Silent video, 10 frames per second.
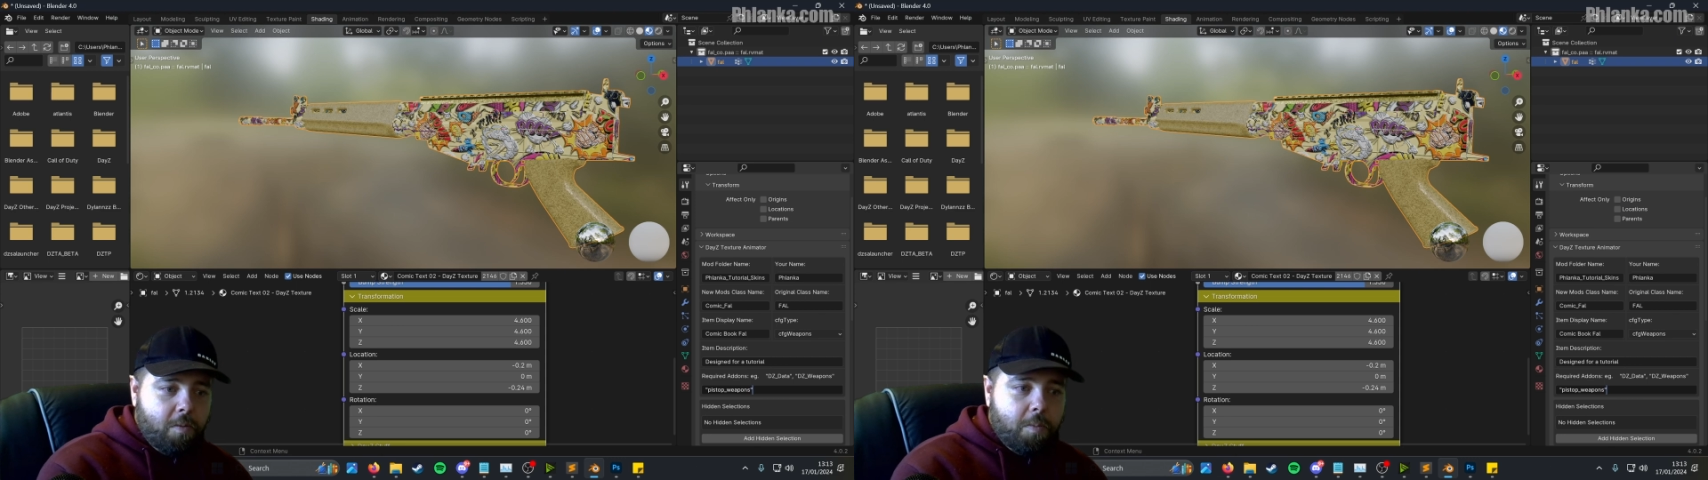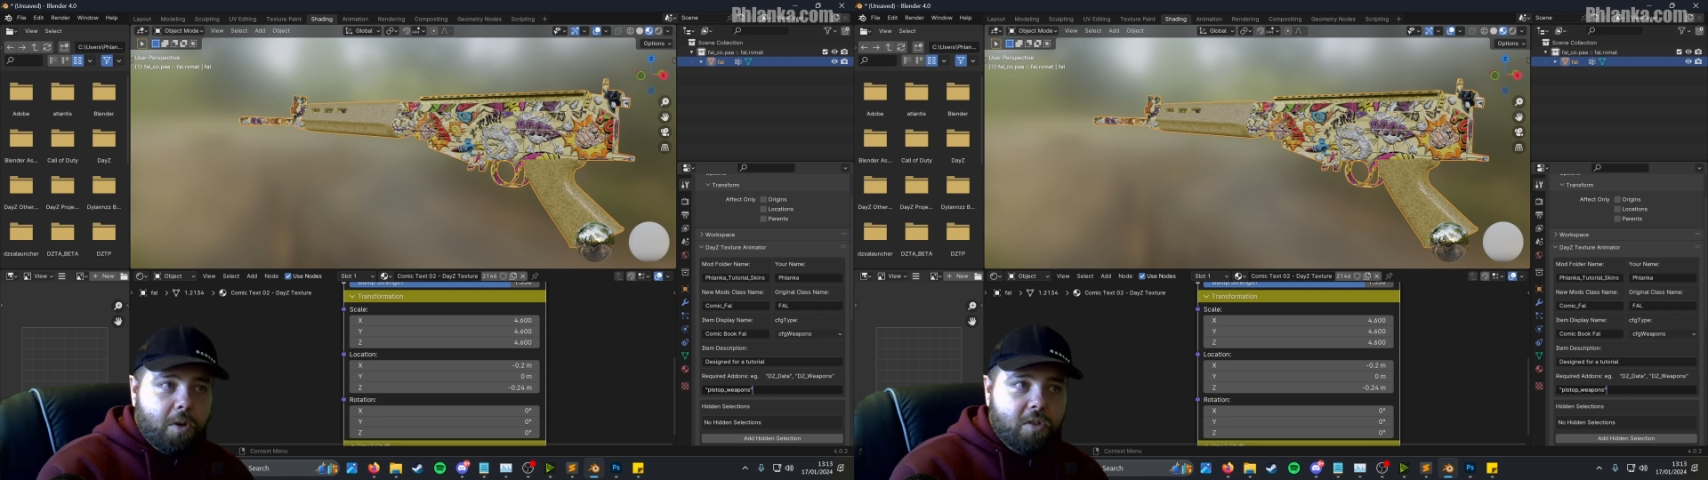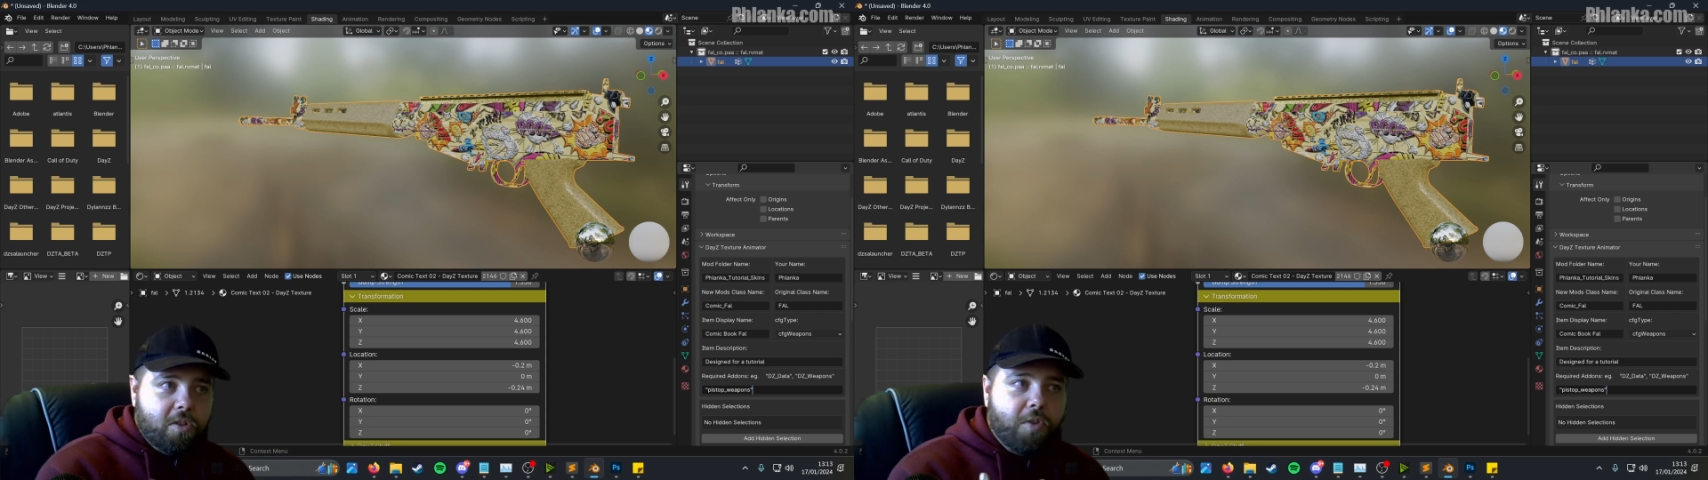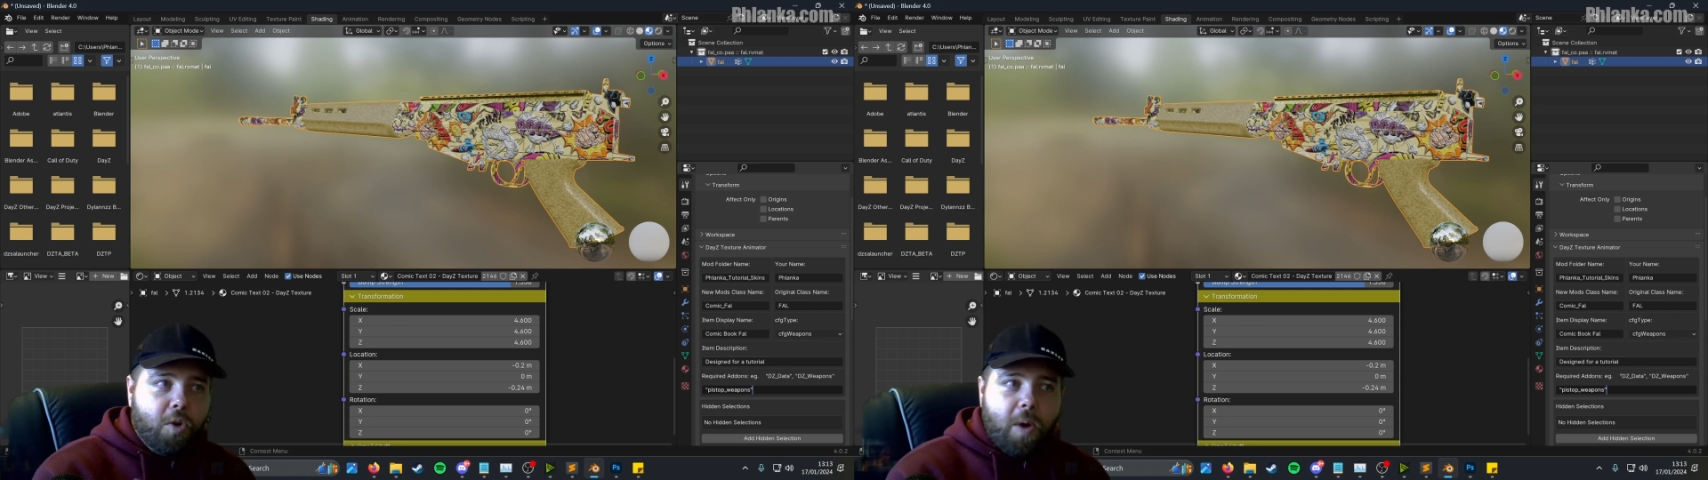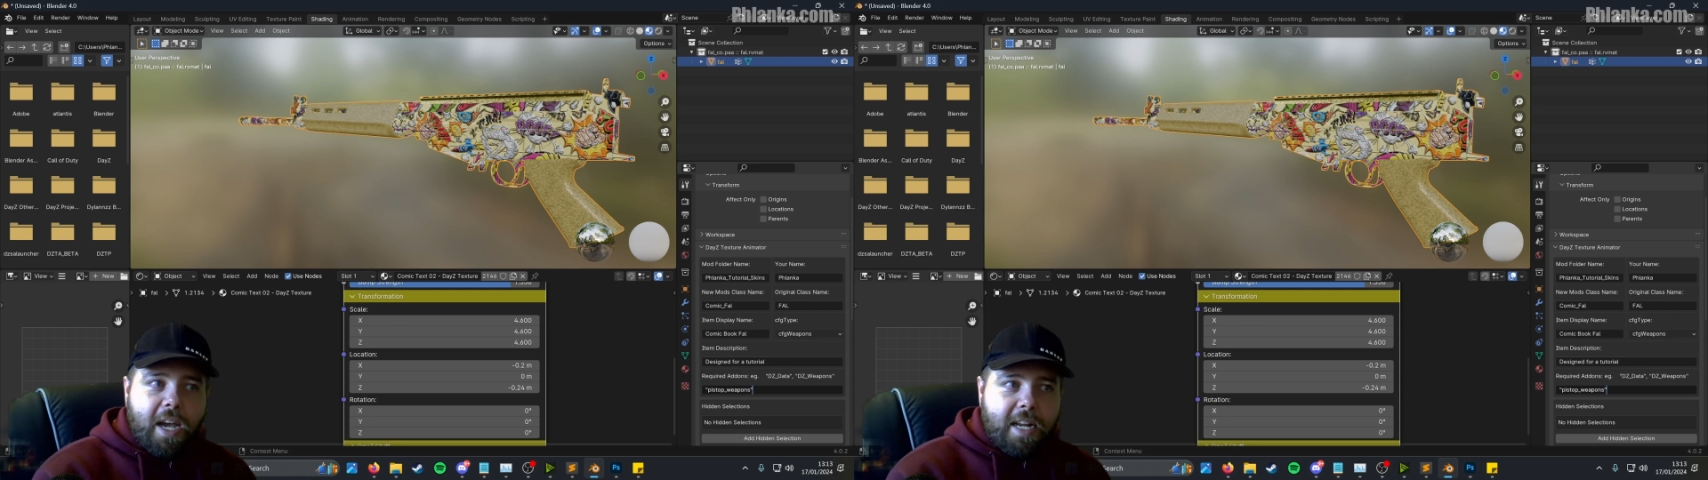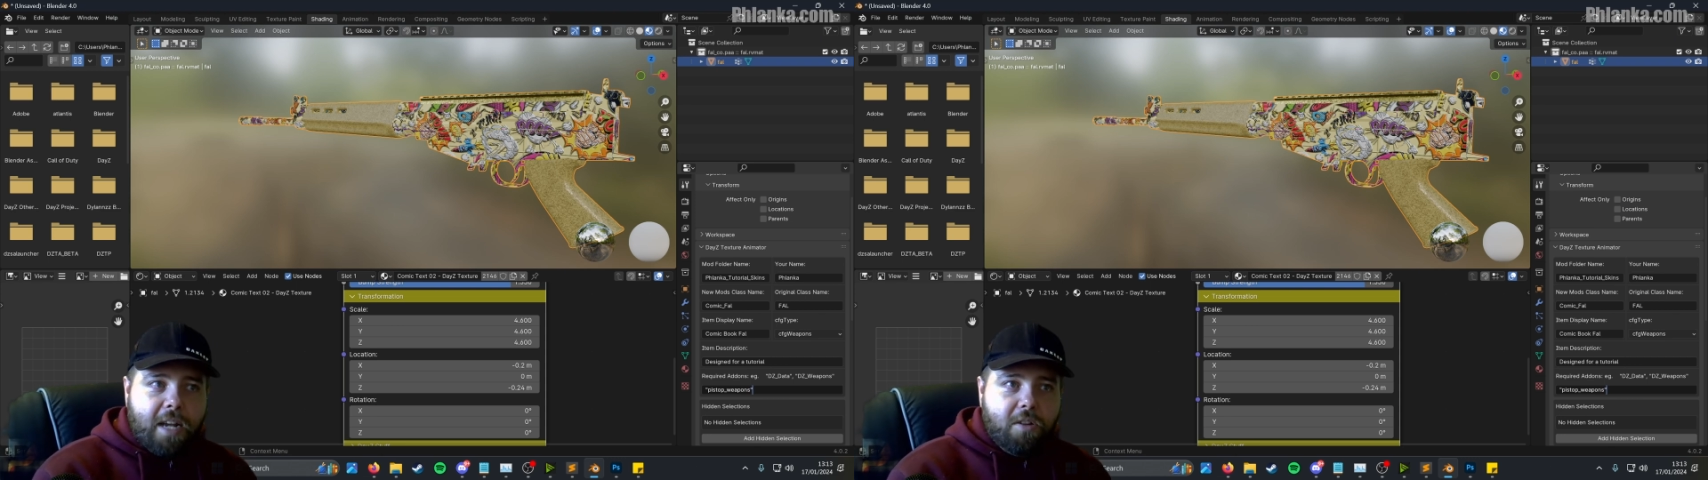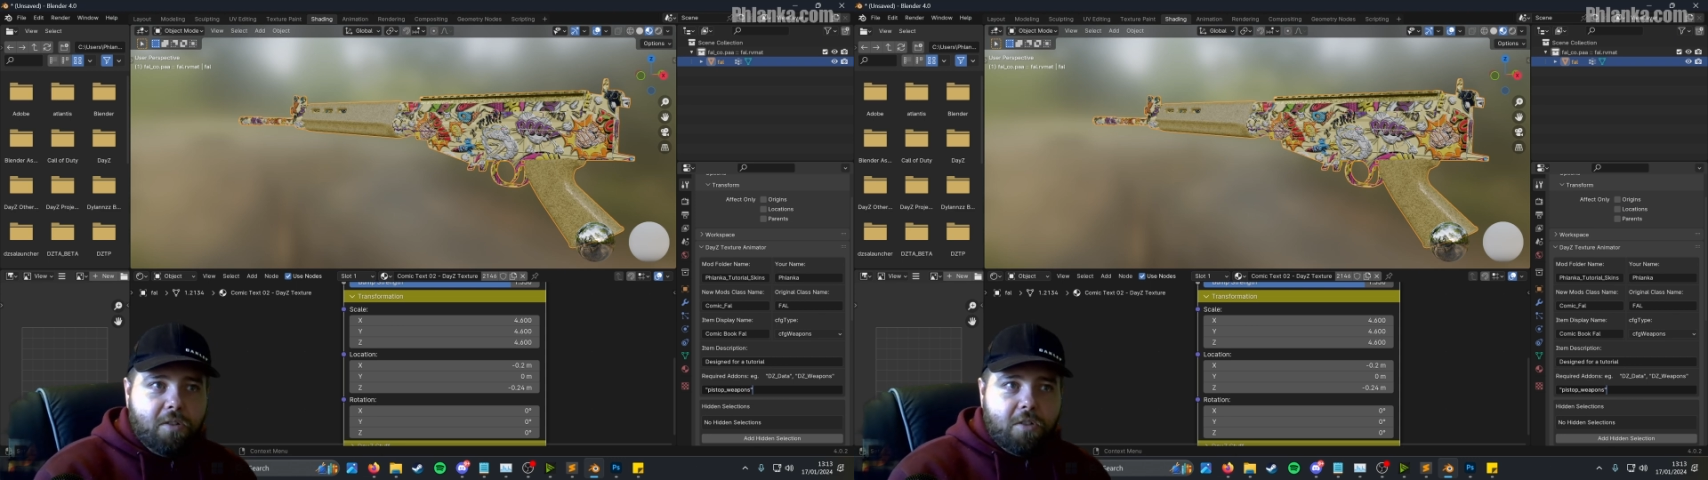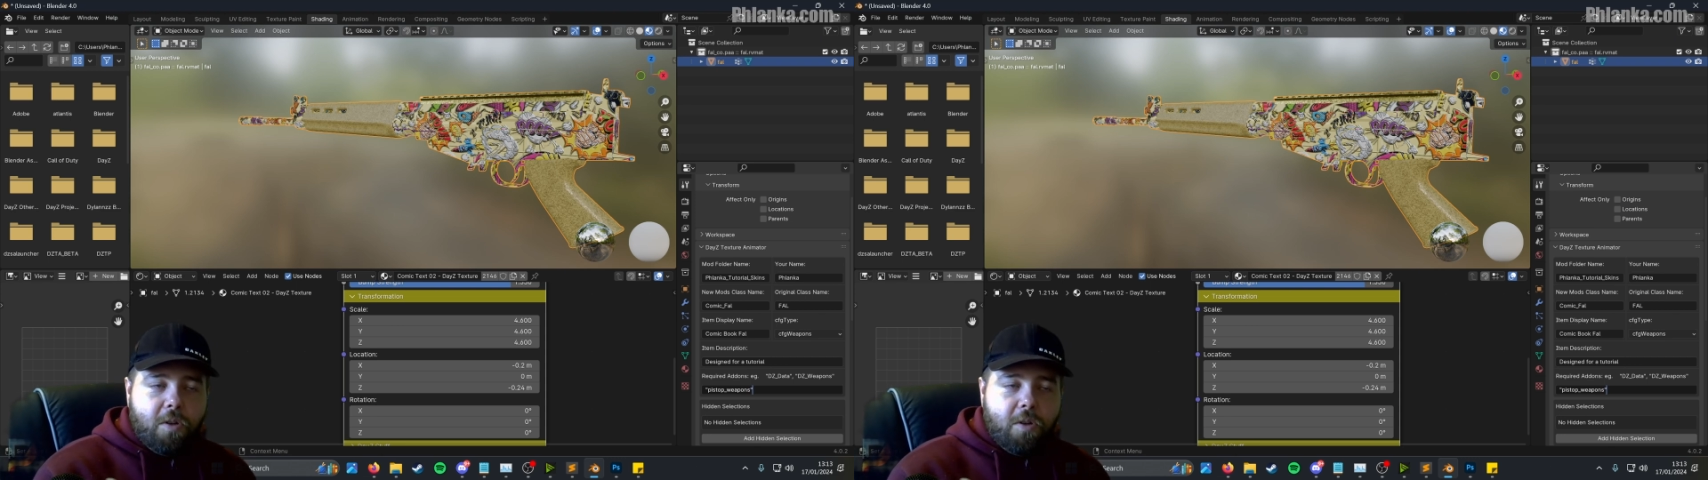because it's a required add-on.